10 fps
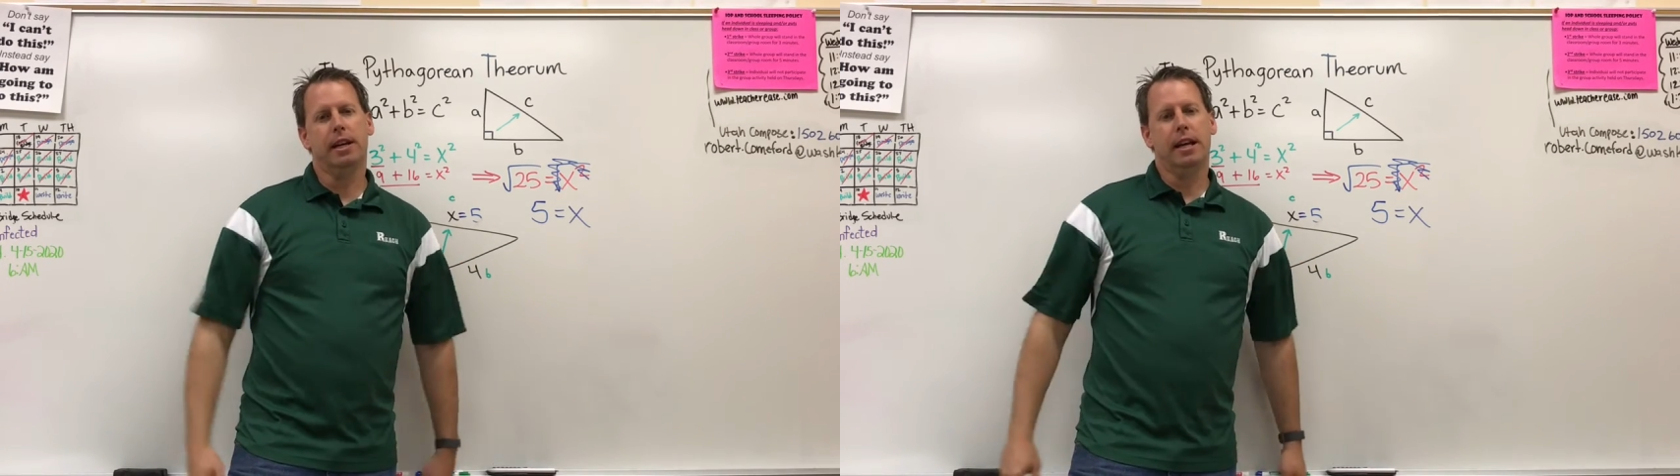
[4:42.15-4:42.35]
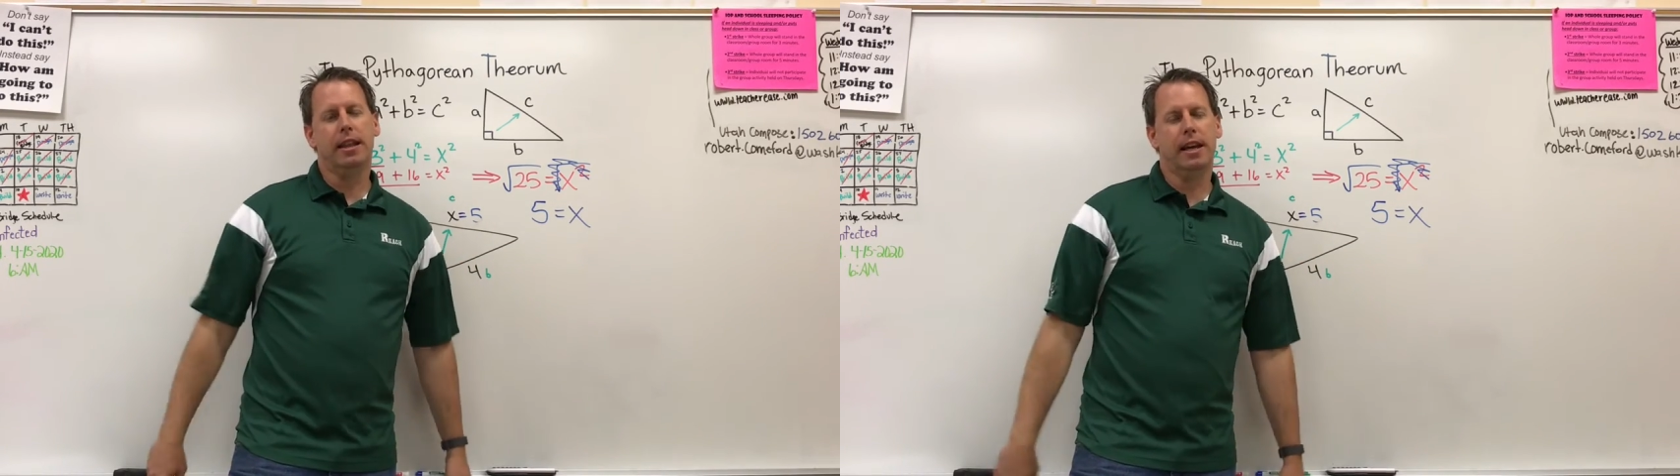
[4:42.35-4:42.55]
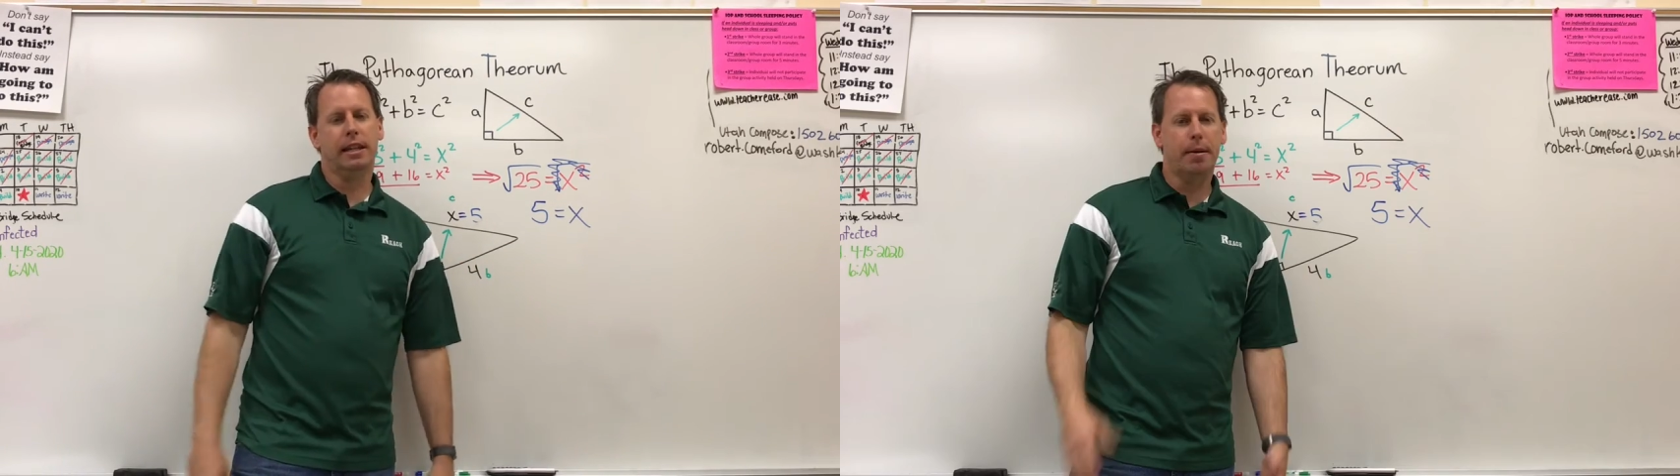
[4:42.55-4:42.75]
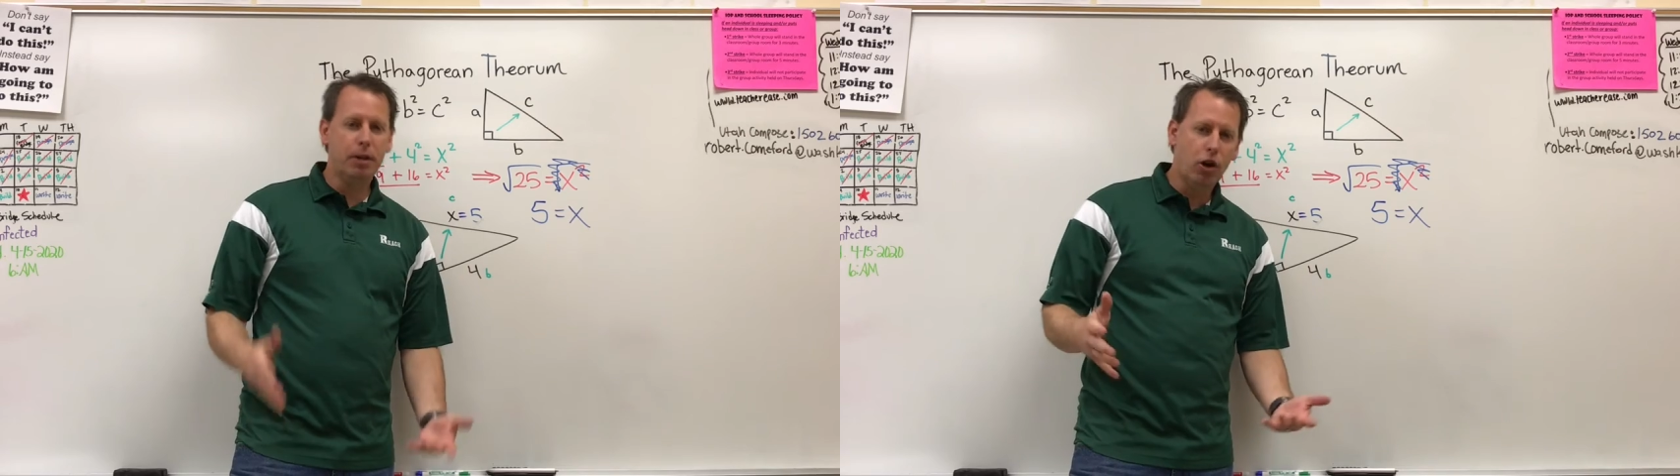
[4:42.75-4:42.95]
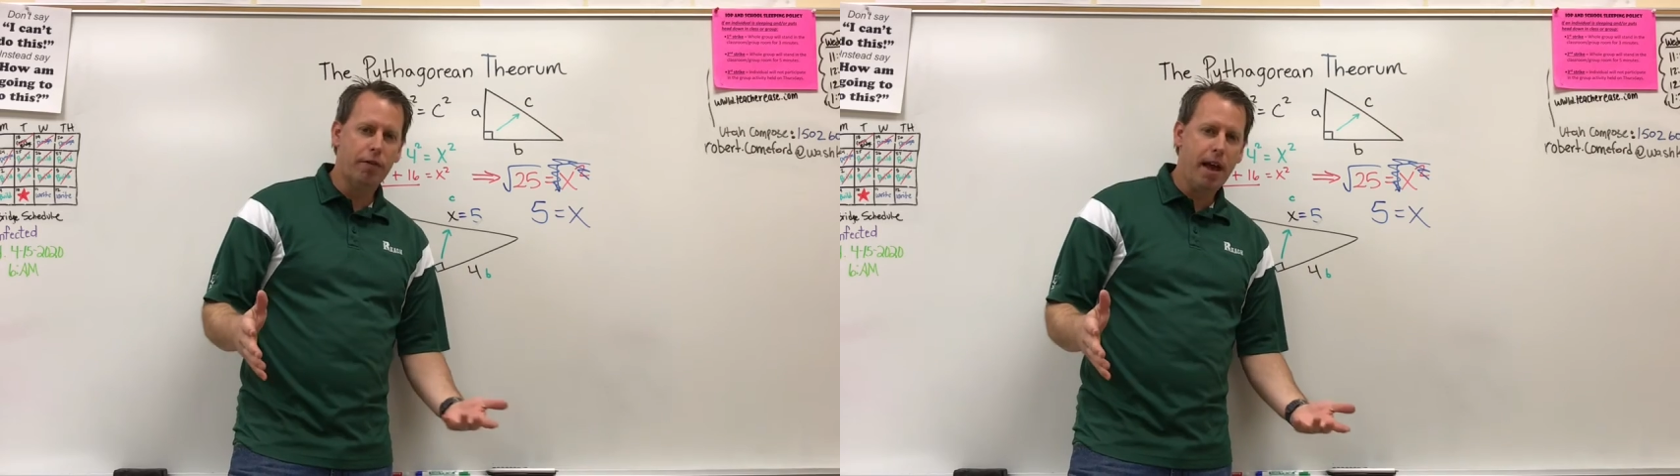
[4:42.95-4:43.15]
and then let me
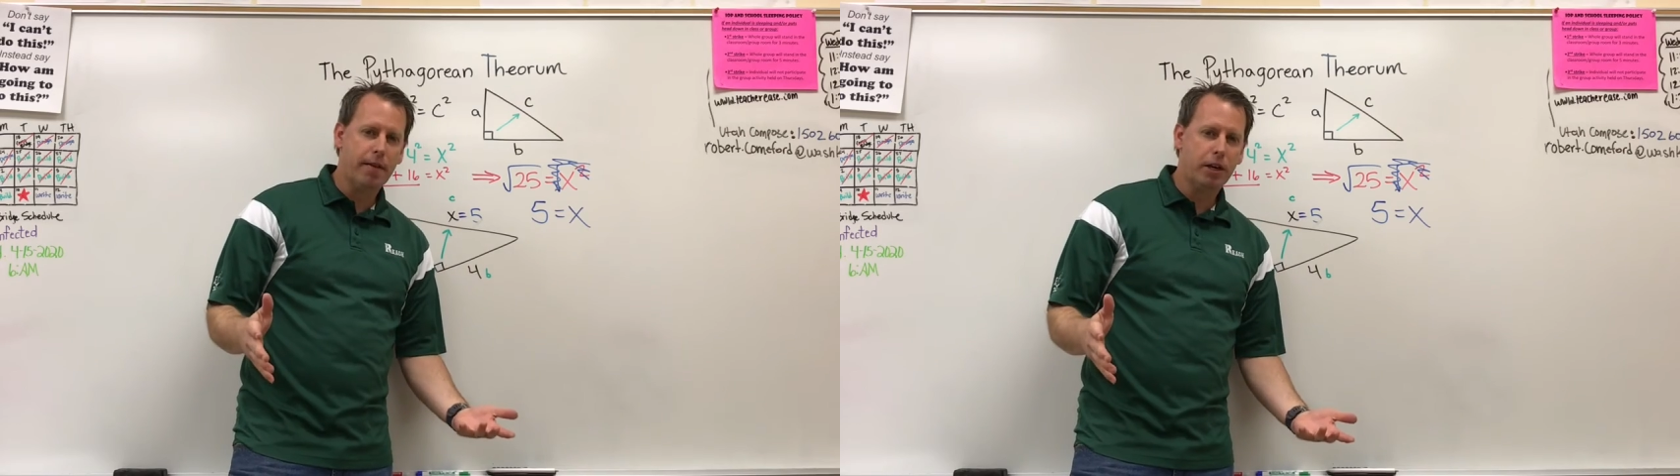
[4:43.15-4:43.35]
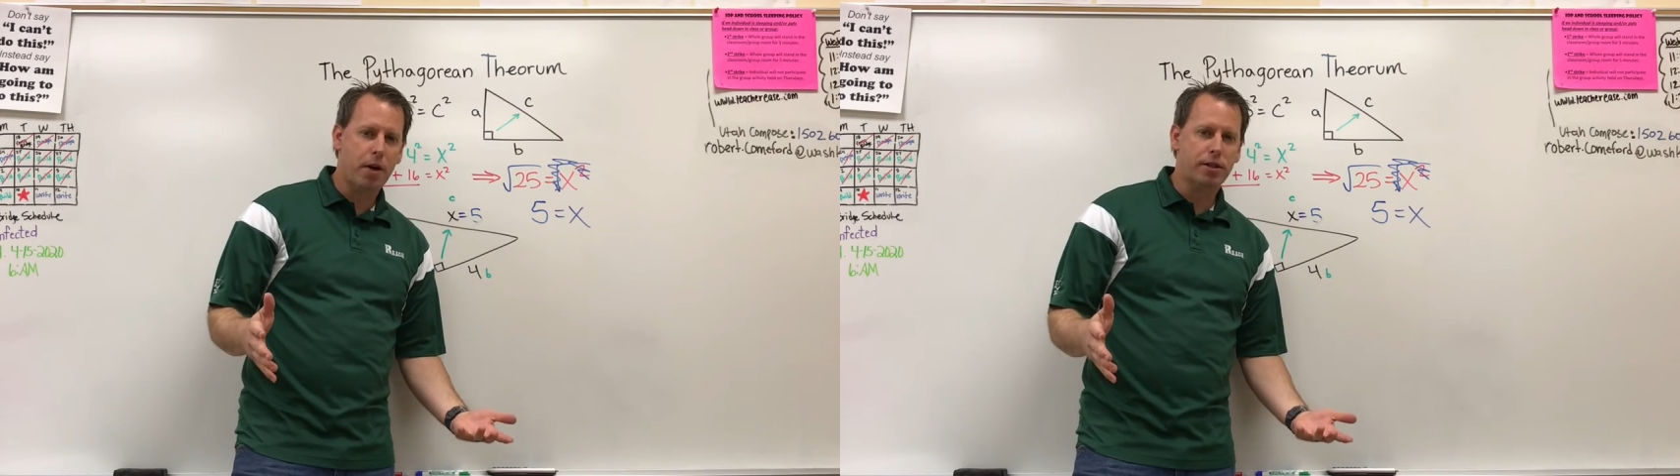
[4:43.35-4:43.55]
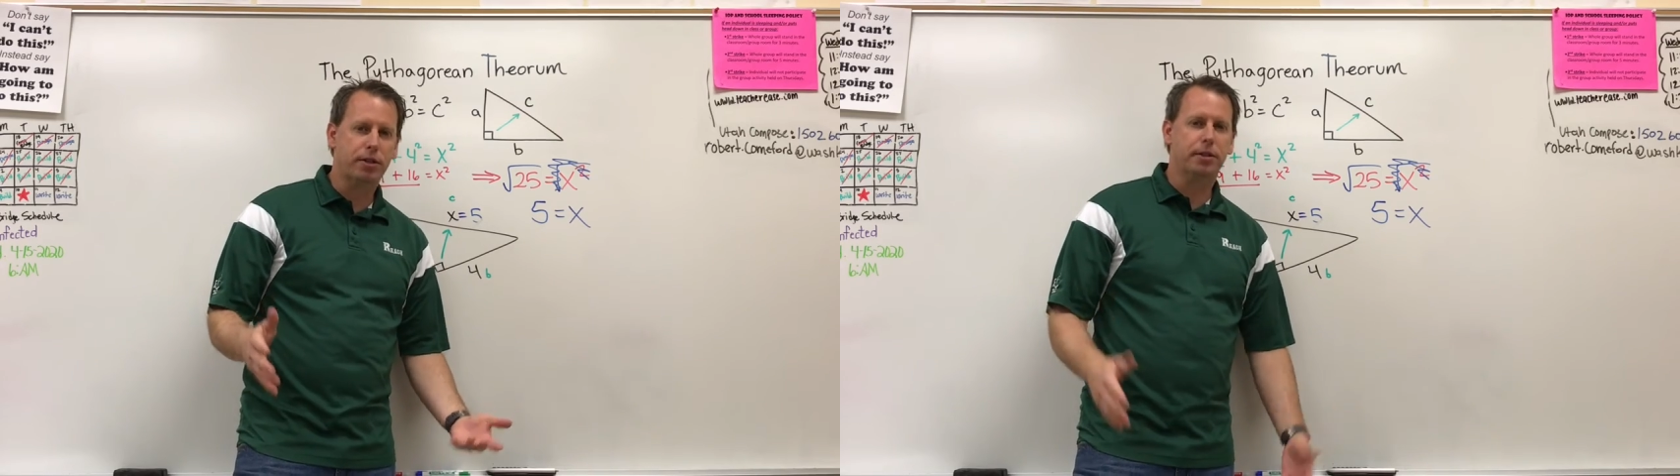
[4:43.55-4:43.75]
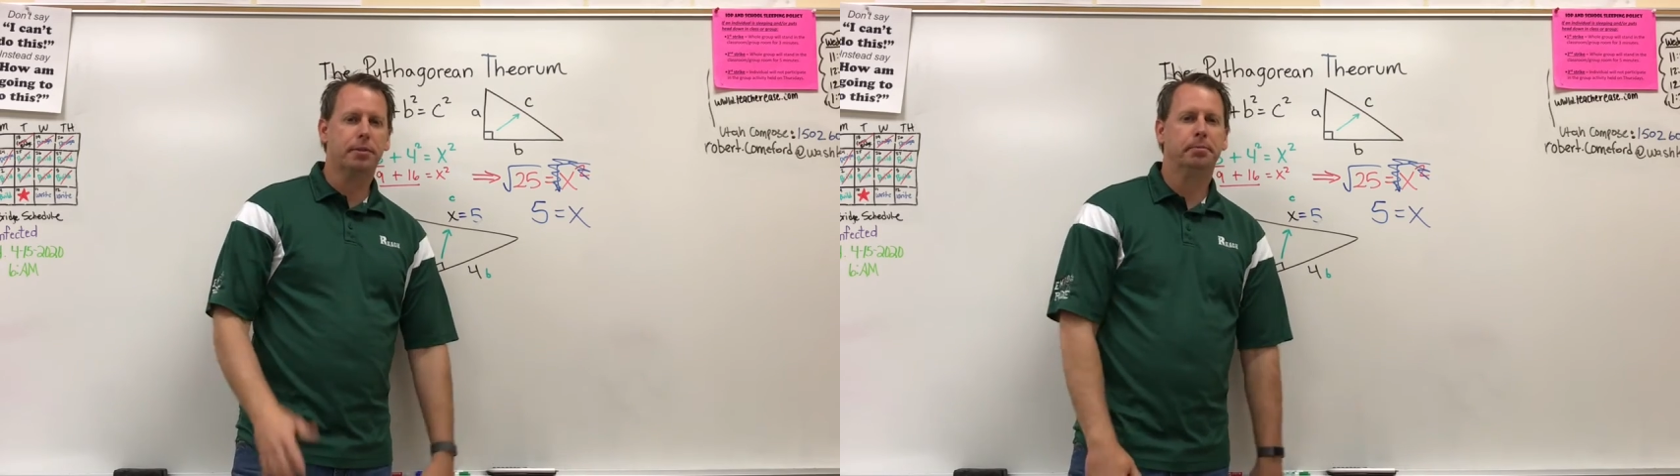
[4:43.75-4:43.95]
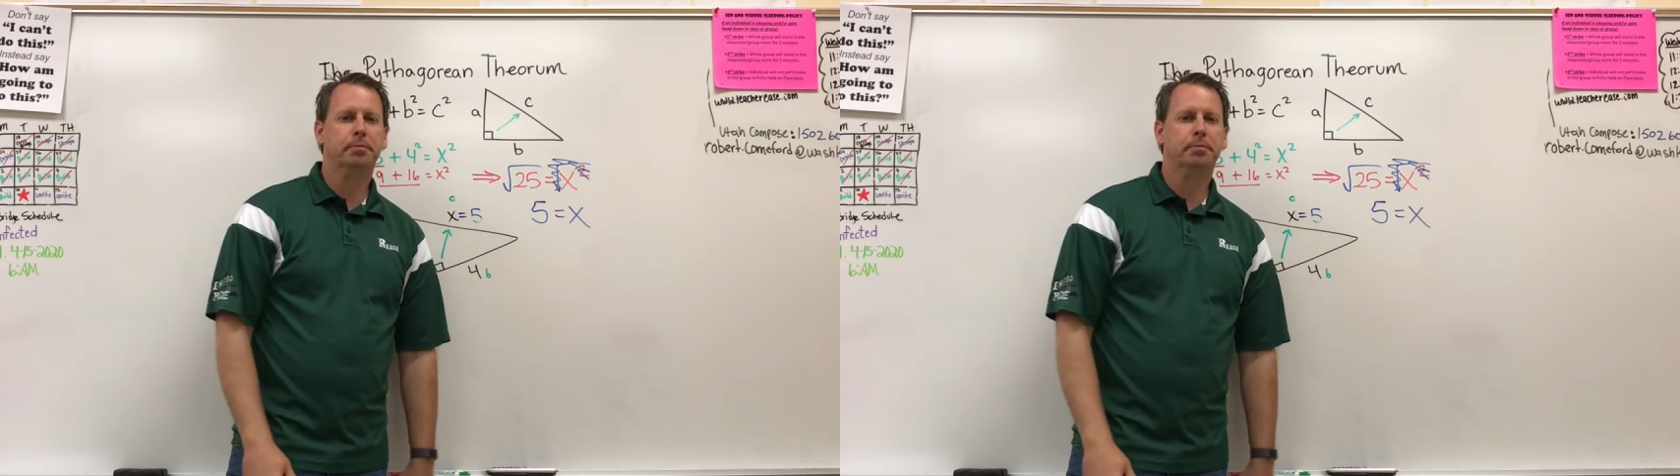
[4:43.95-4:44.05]
know if you have any questions.